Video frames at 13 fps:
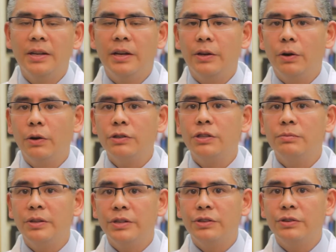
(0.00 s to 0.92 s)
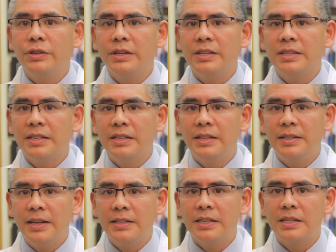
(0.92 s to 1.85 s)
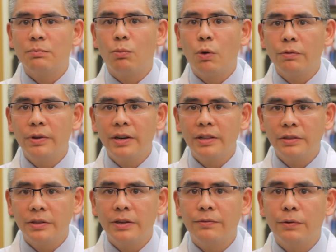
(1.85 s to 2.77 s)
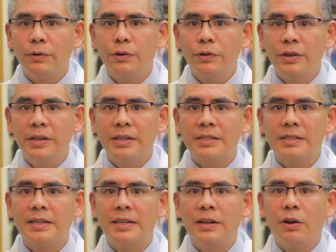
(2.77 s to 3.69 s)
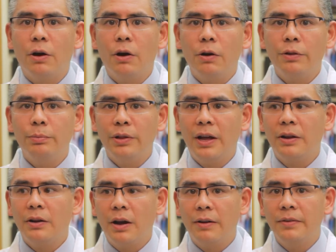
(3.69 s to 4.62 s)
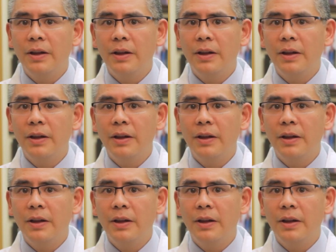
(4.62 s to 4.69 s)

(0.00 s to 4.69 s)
It also means you need to see the dentist more regularly for your cleanings to get all the plaque off